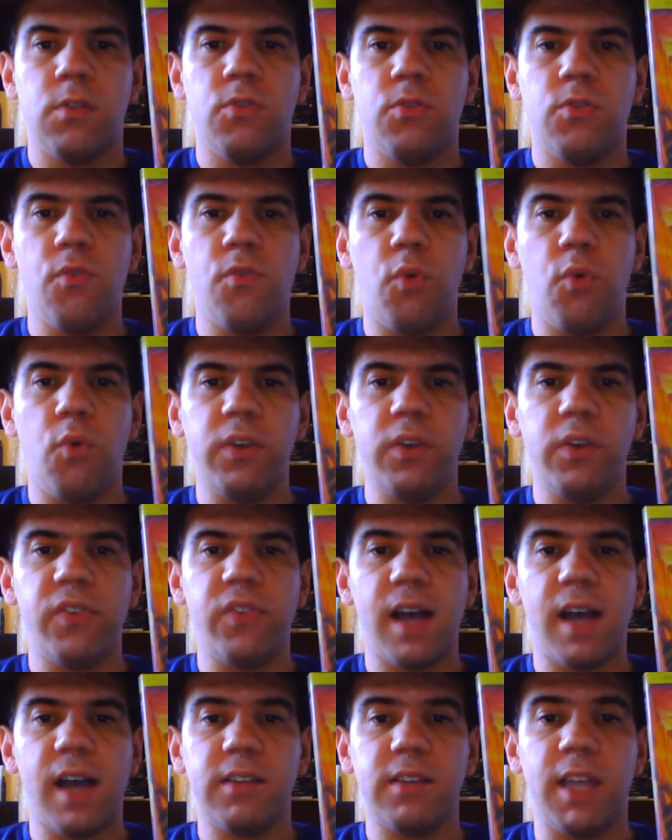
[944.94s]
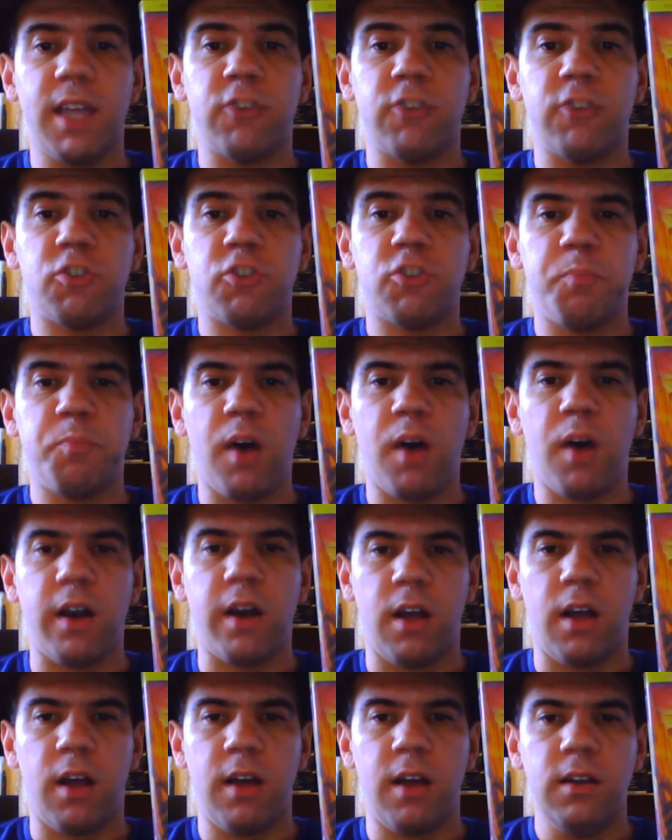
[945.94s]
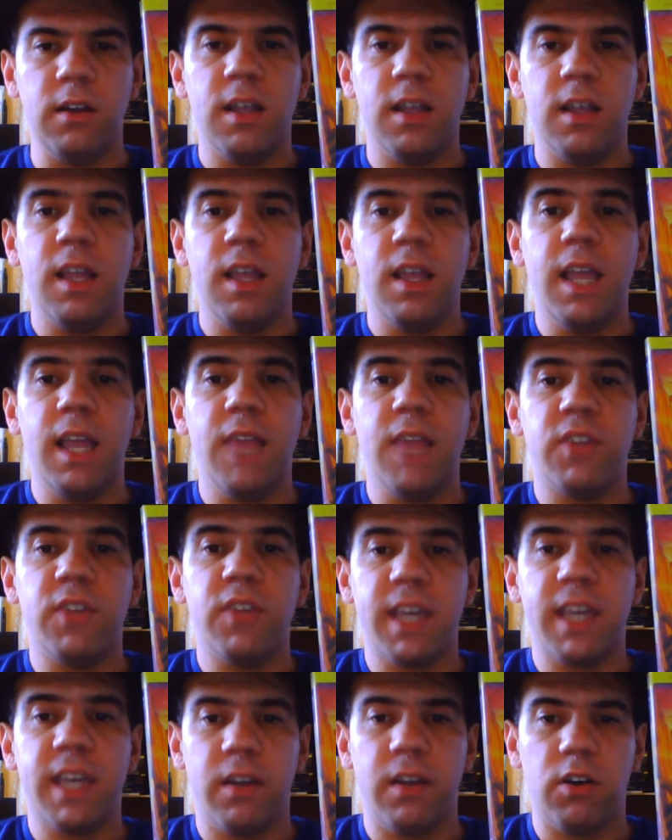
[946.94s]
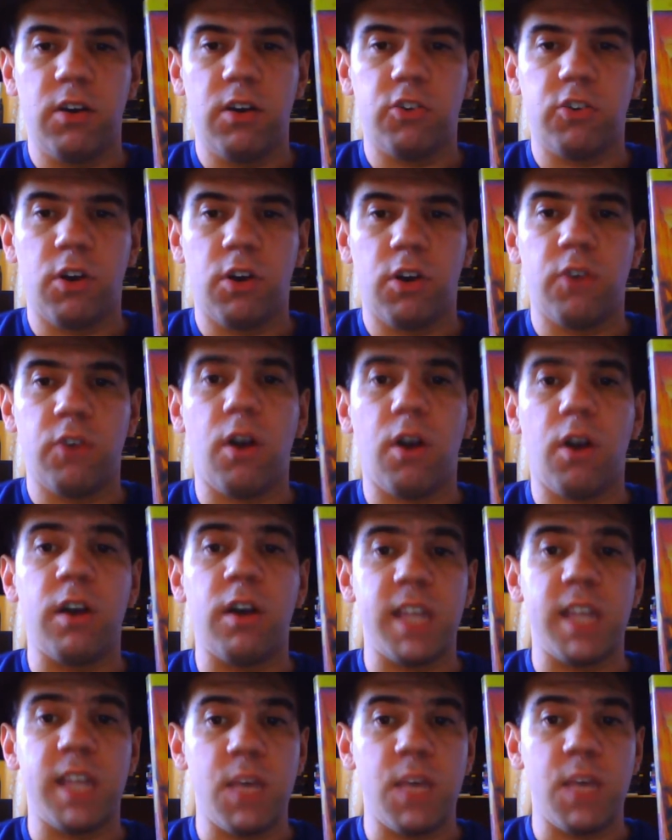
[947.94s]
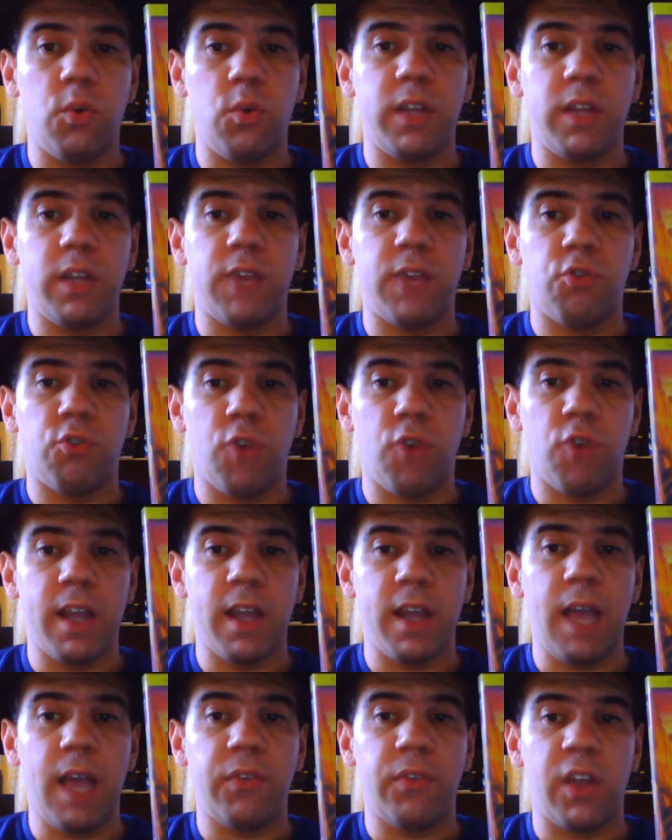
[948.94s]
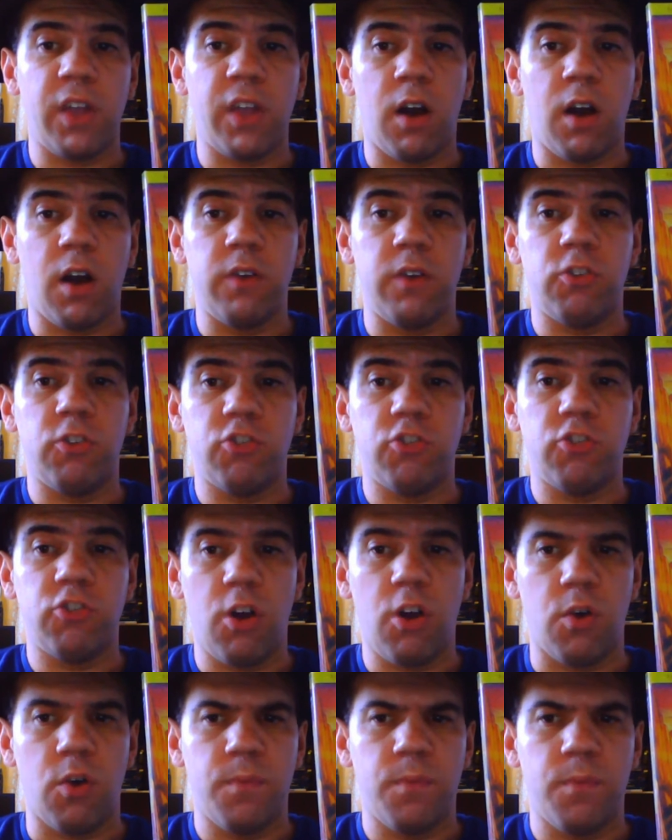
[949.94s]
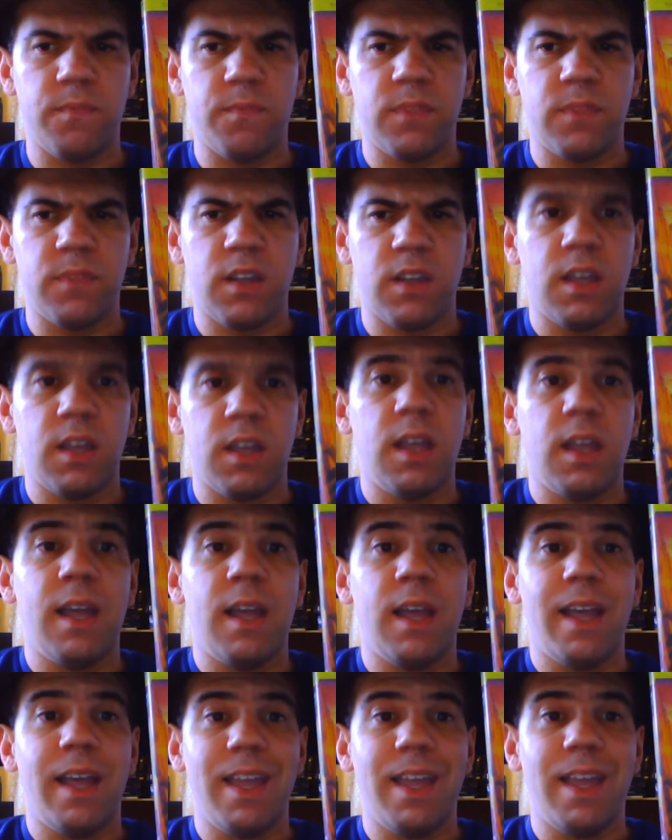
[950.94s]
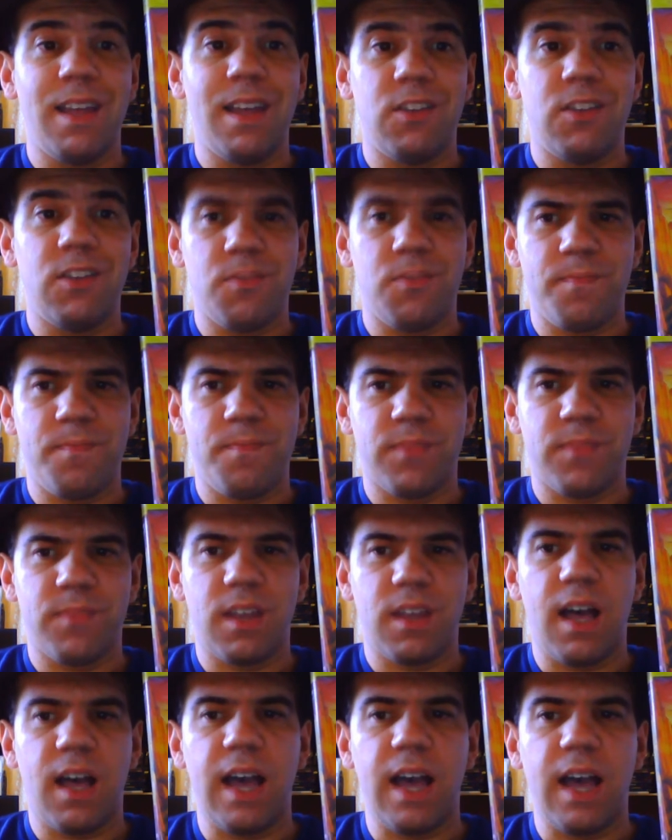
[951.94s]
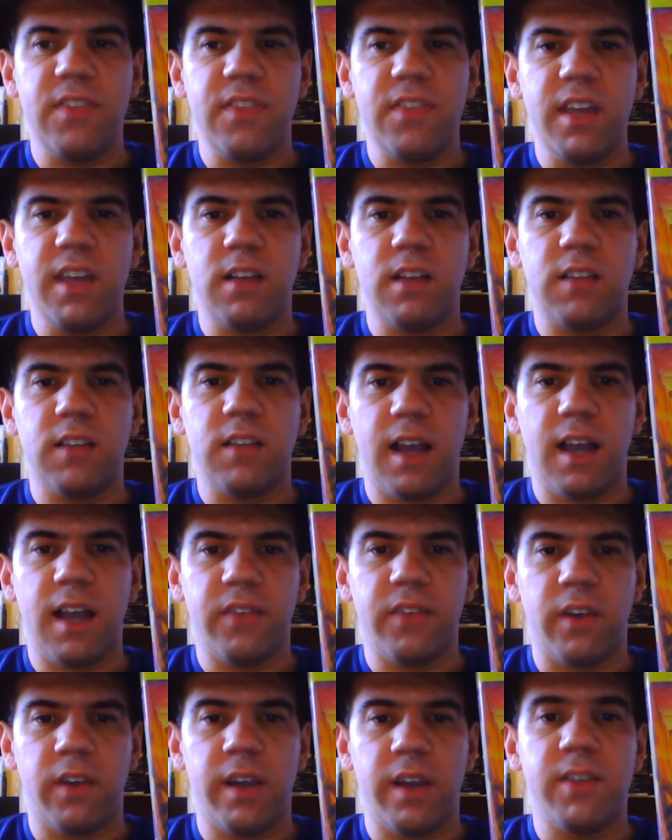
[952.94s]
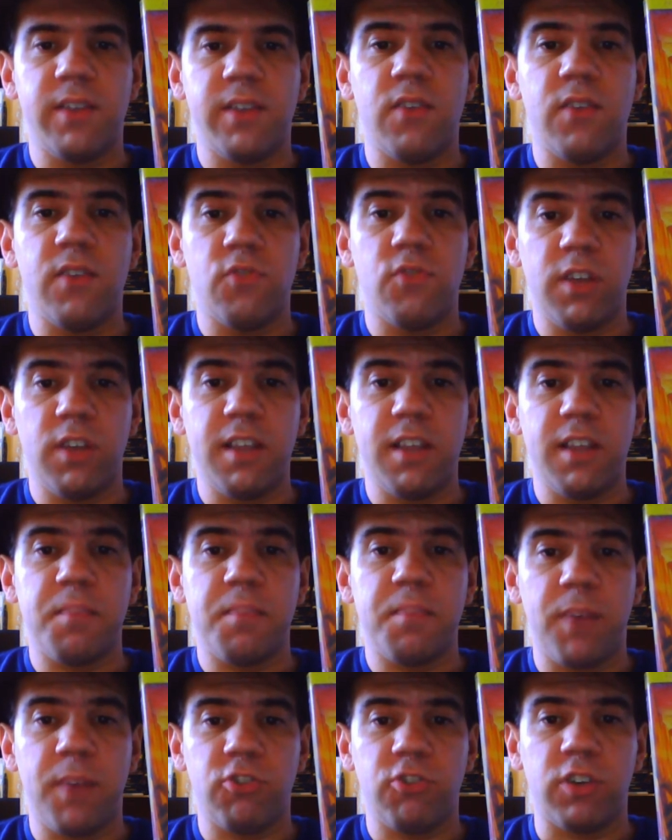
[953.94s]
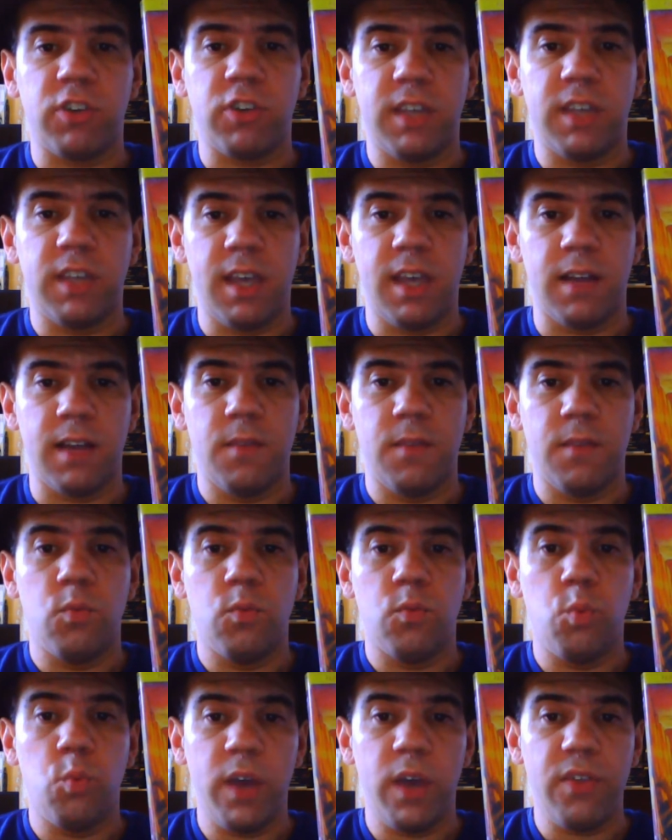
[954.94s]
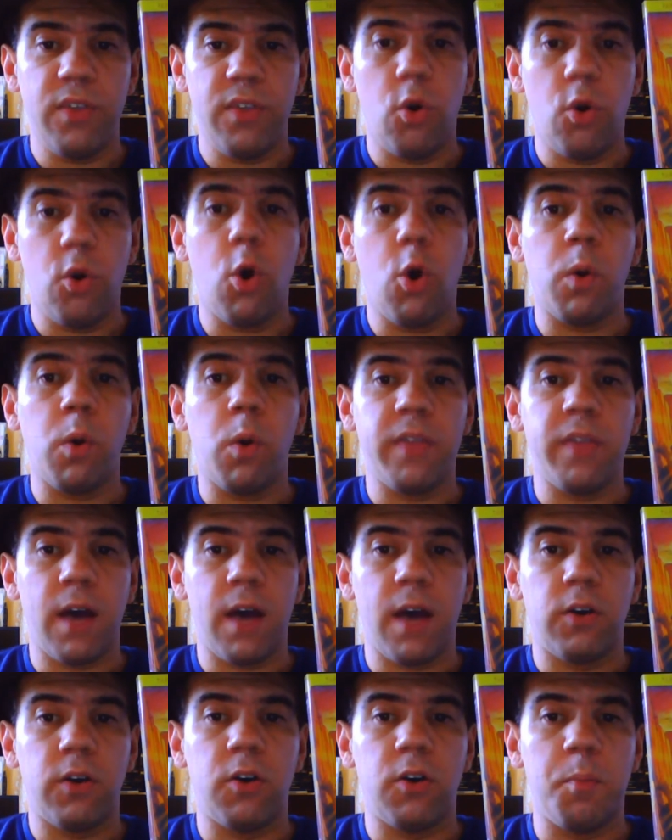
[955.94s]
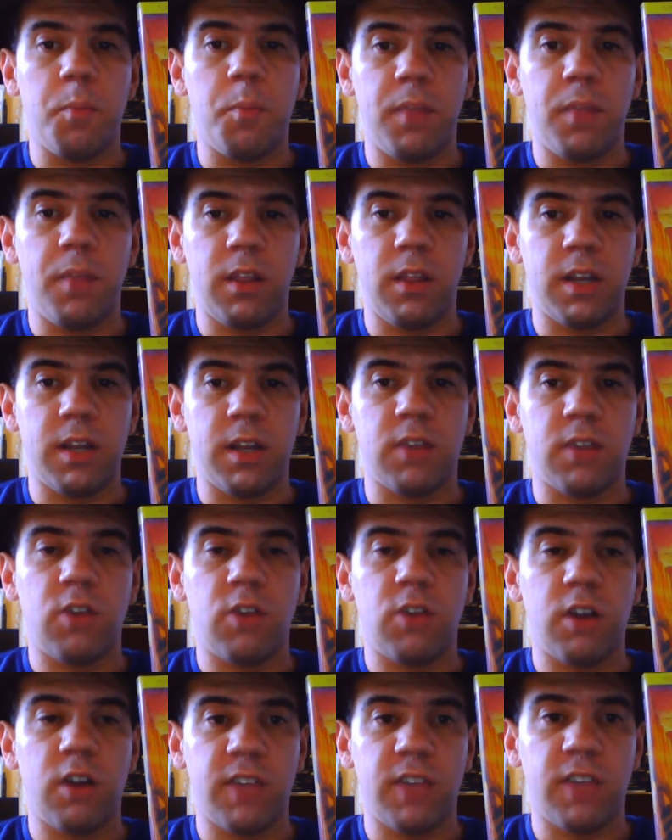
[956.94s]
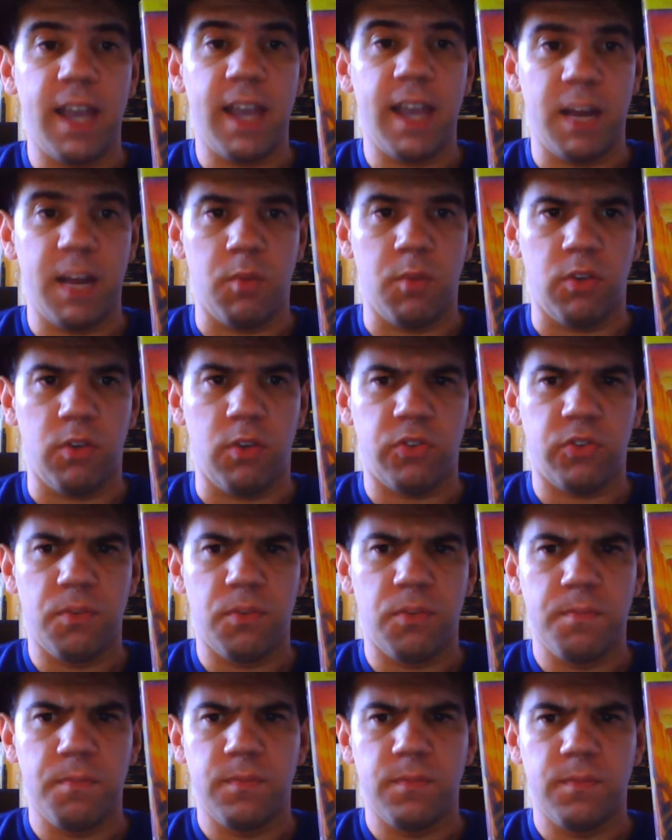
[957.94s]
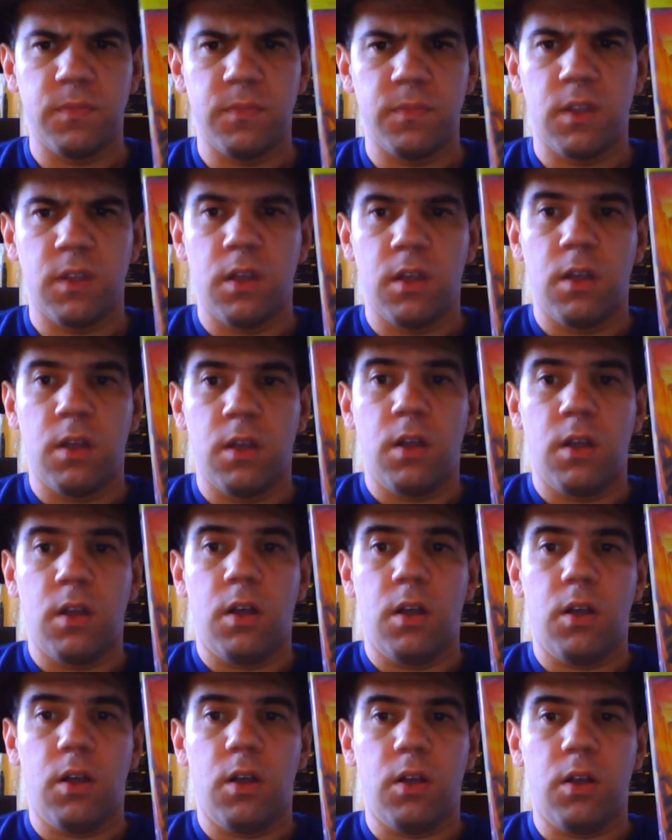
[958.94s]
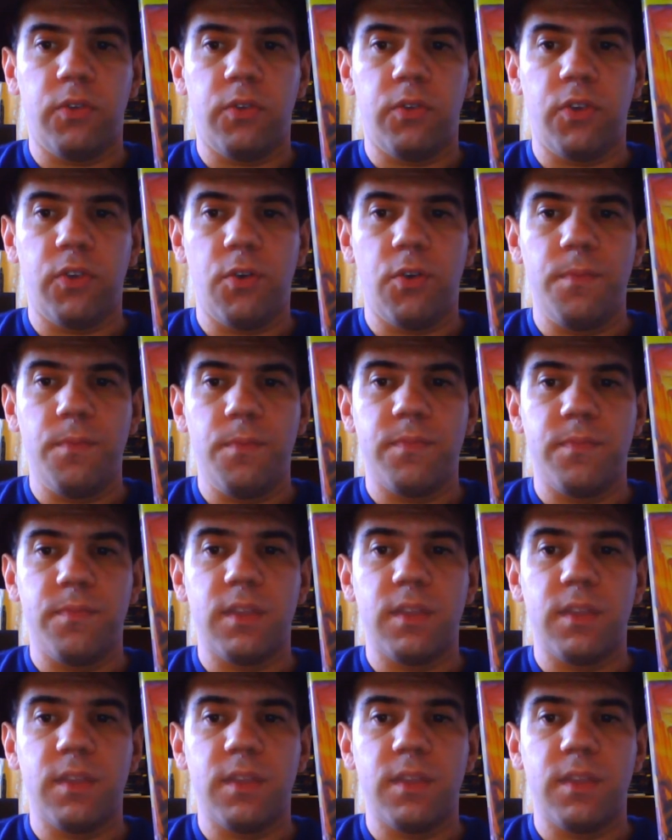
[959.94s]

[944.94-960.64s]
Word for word: The voice acting is spot on, and the characters are equally as great as they are in the show. And I think Eliza is a really special kid with or without her ability to talk to animals. Also,